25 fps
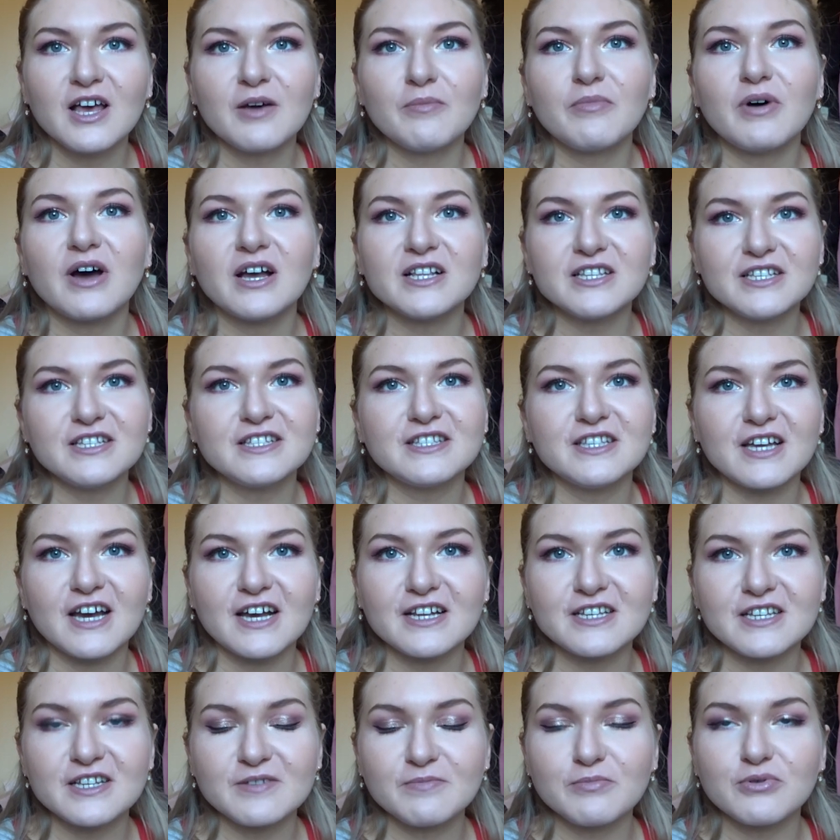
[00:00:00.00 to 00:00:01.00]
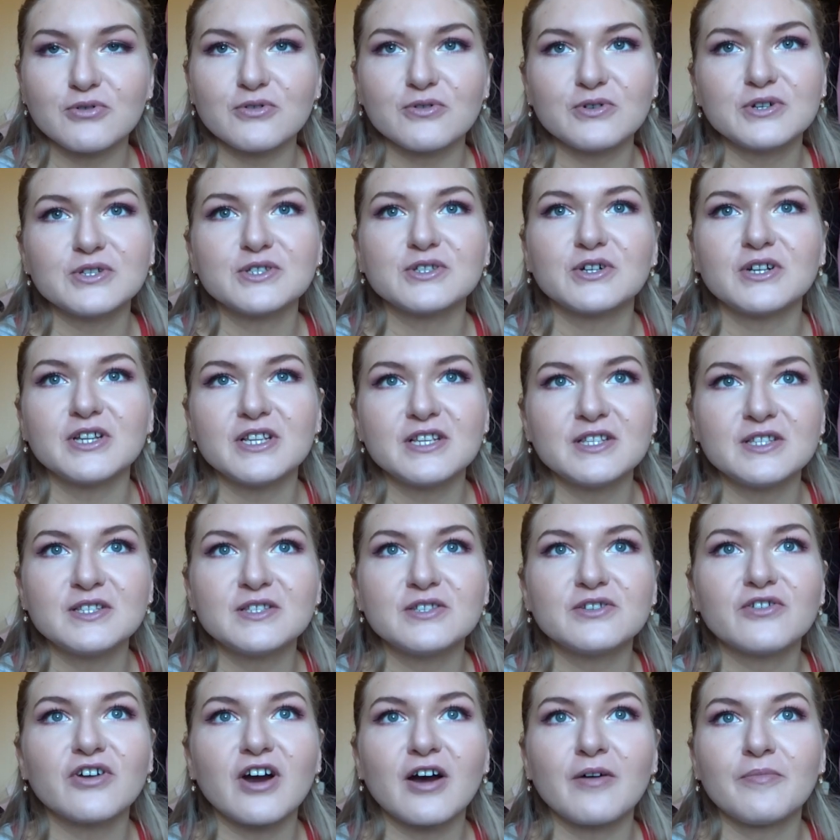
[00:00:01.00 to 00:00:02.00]
But I did post on
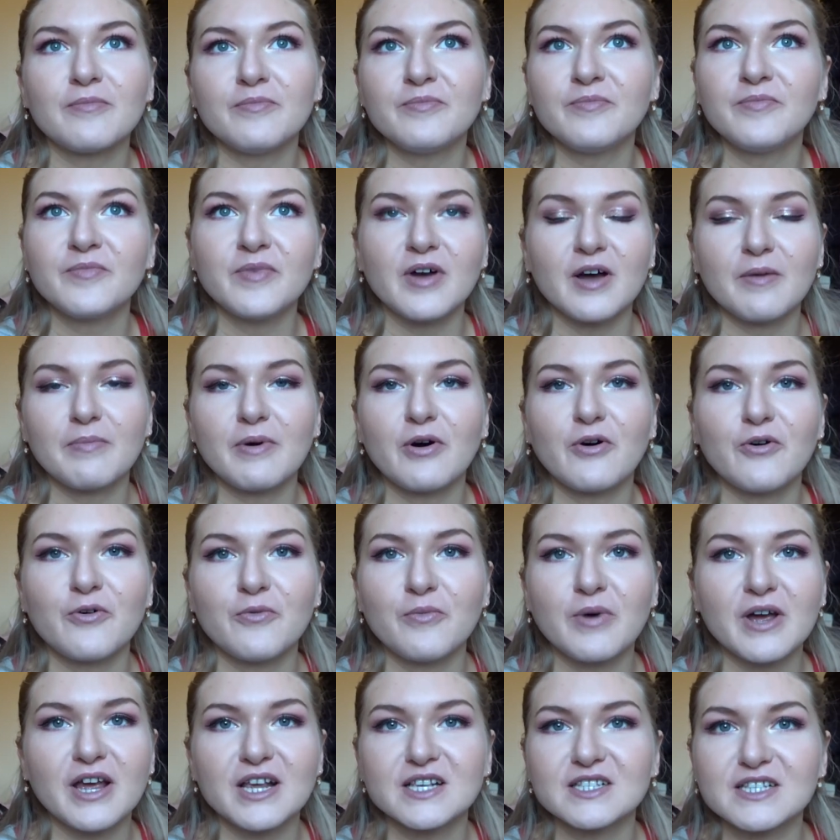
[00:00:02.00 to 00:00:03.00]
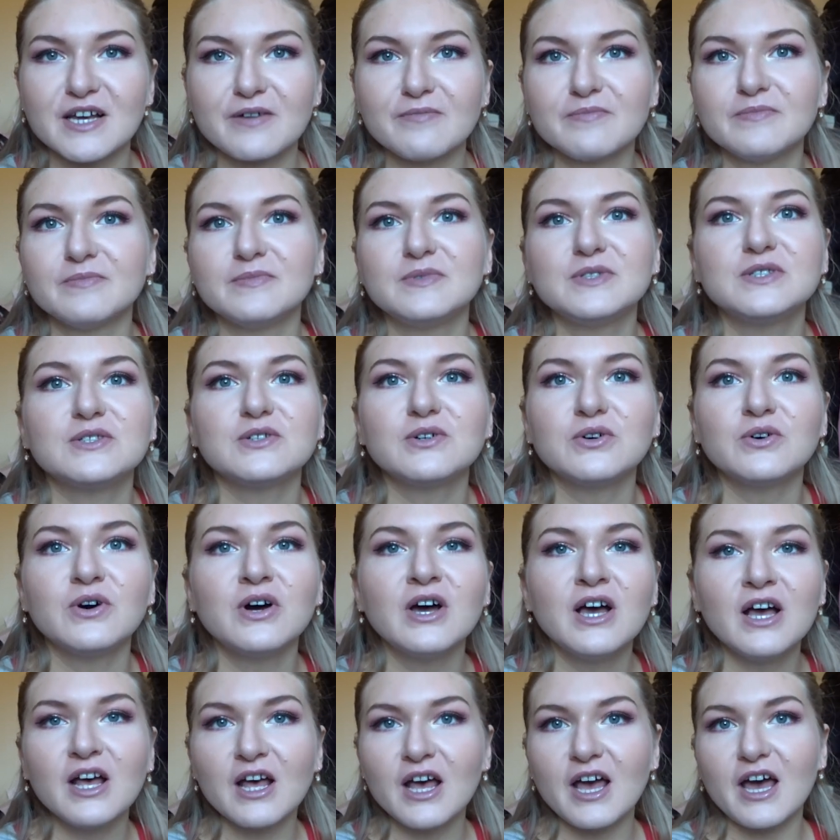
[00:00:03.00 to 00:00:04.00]
Instagram about my exams, so
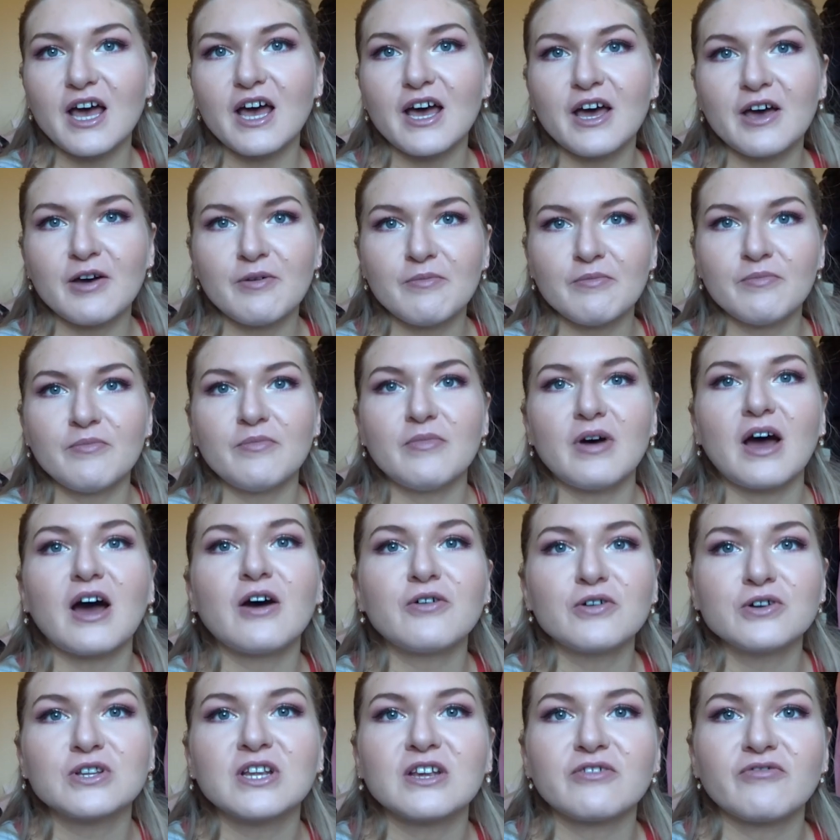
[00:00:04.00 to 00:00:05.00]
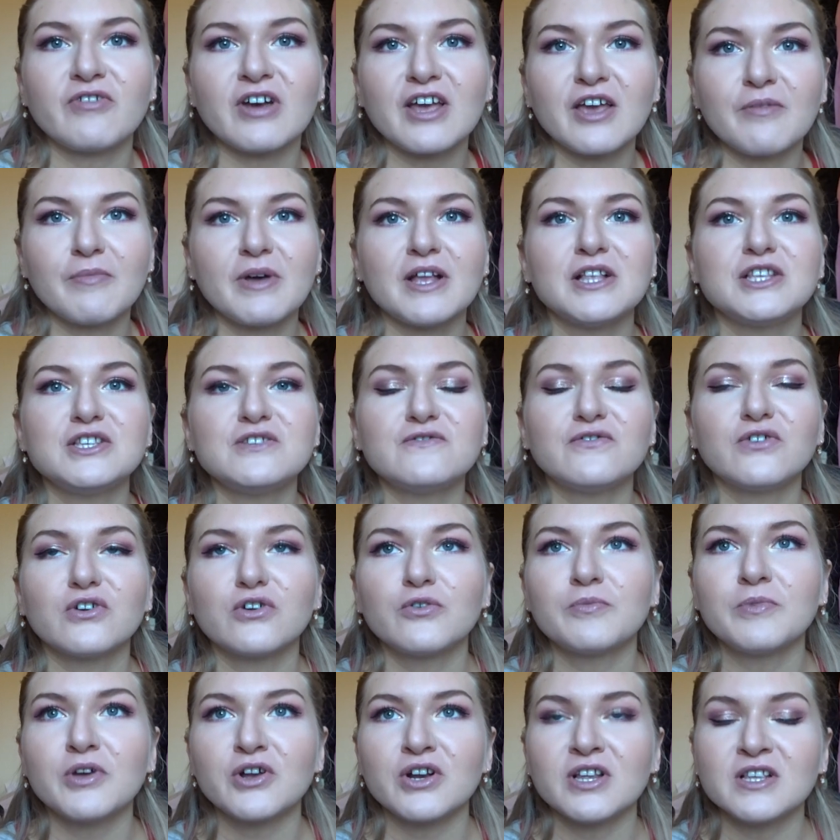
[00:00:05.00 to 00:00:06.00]
I would recommend you
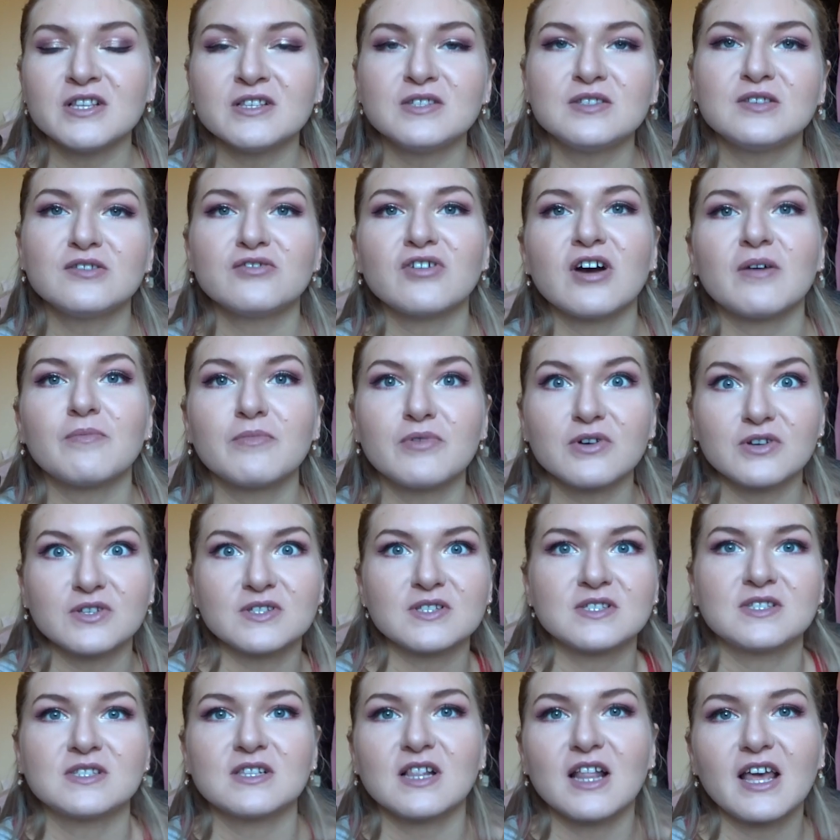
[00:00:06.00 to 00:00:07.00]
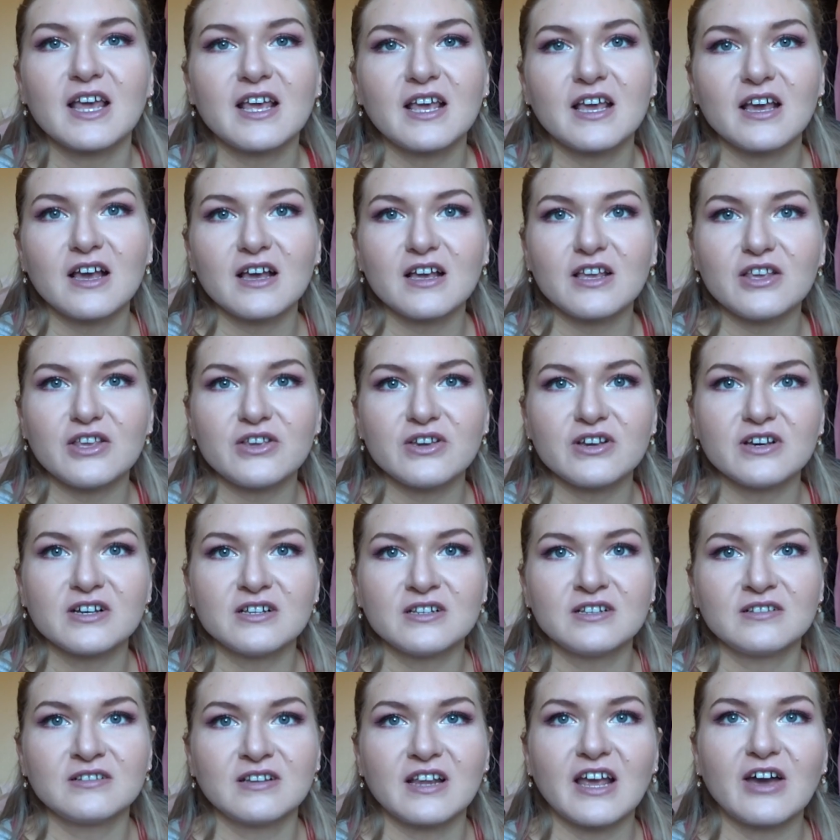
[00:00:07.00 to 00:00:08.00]
follow me on Instagram because like you
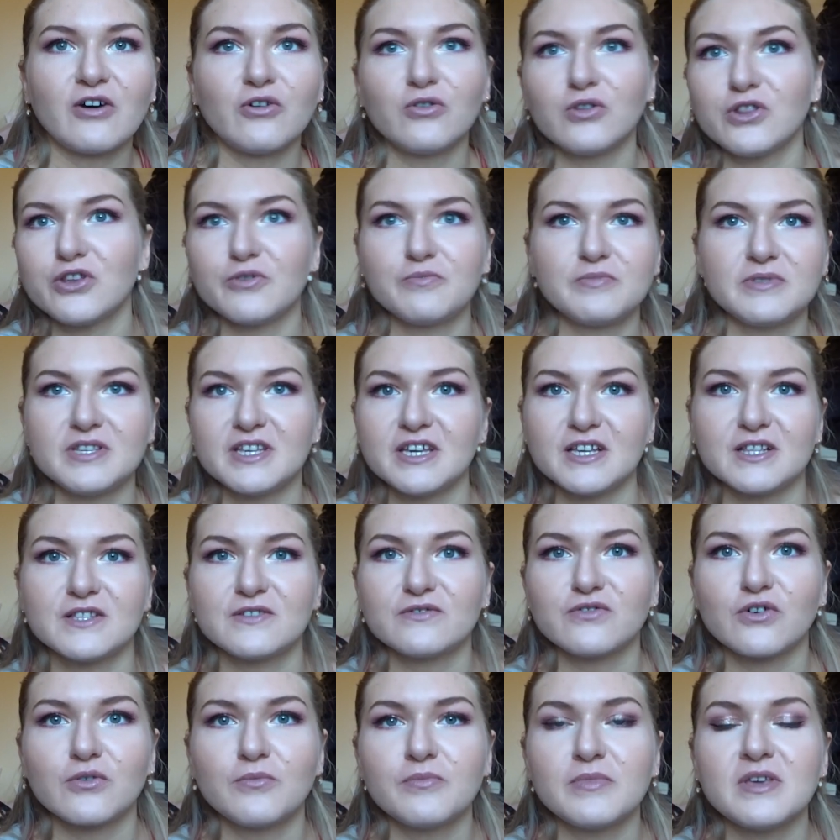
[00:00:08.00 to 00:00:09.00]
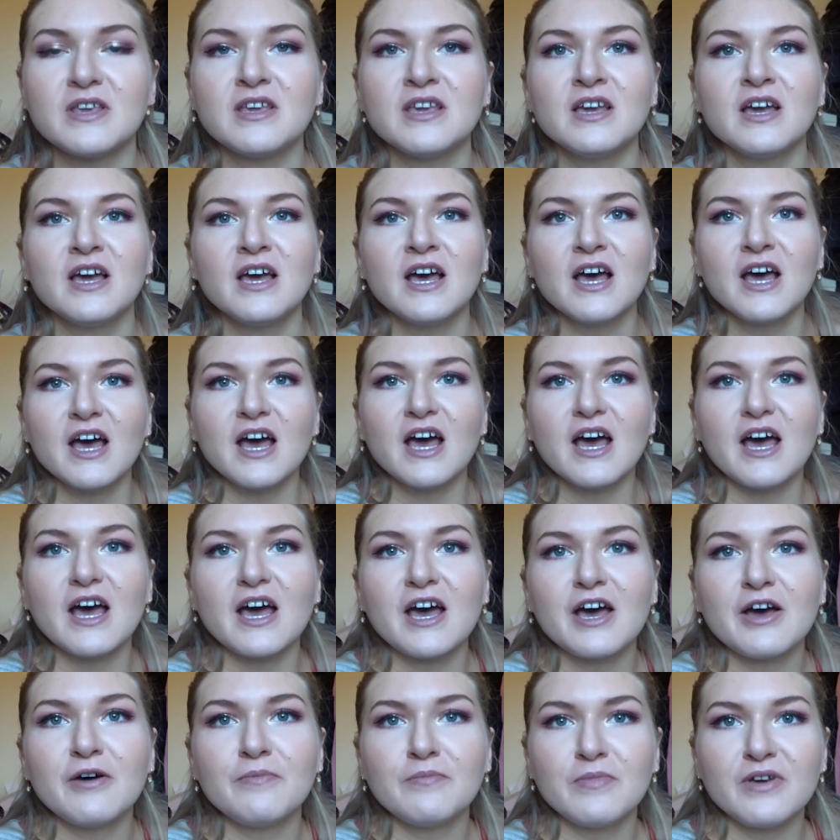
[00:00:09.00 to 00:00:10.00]
can get all the updates from me
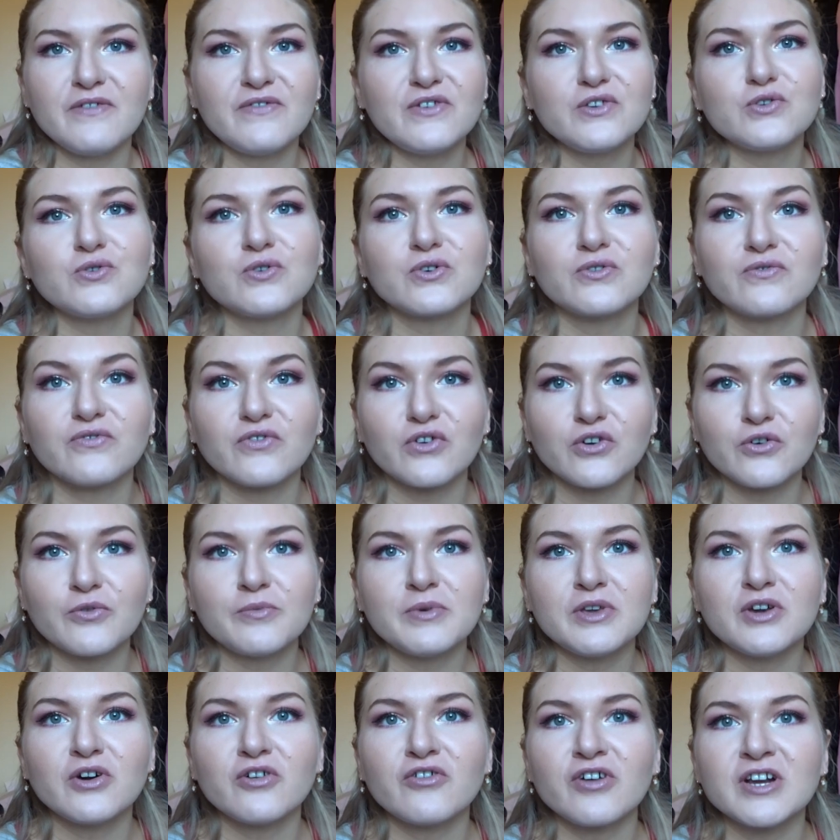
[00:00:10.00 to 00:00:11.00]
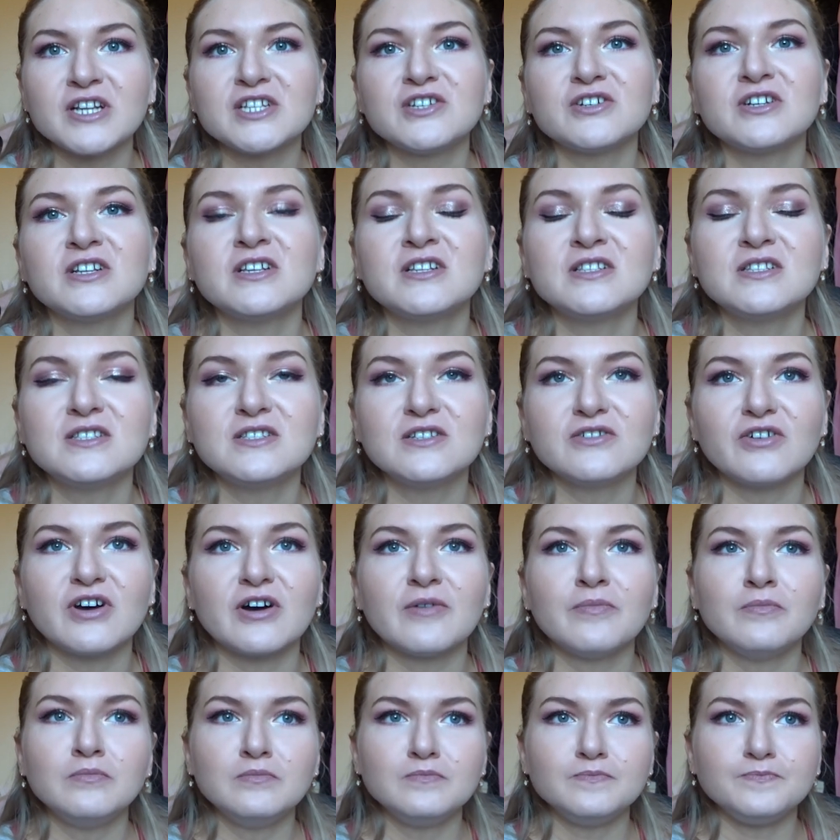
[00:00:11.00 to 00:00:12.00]
if you don't follow me already on
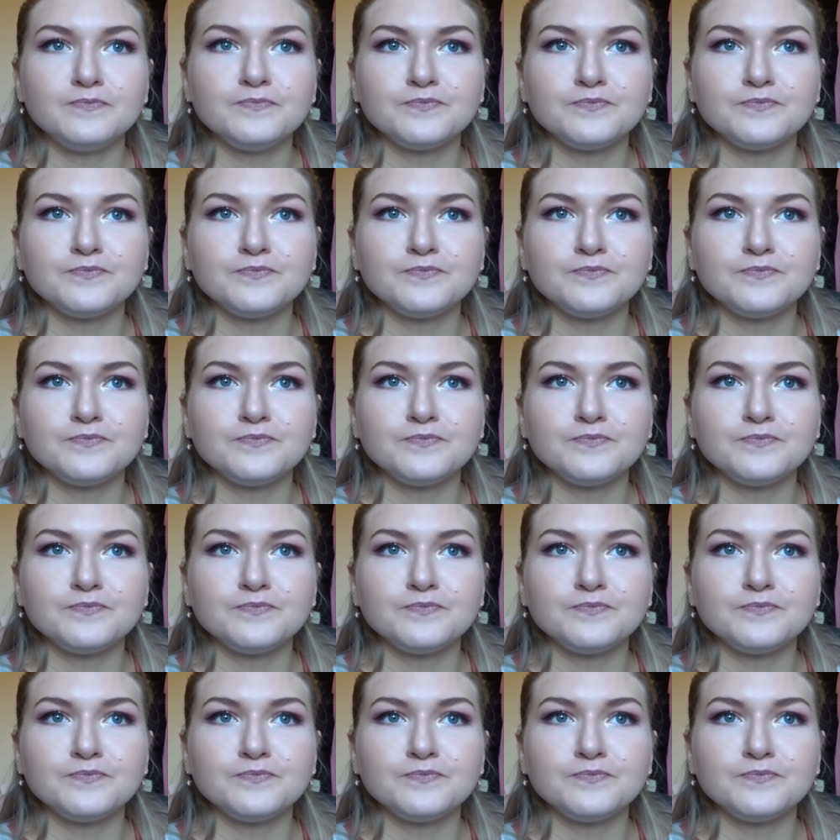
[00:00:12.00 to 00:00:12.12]
Instagram.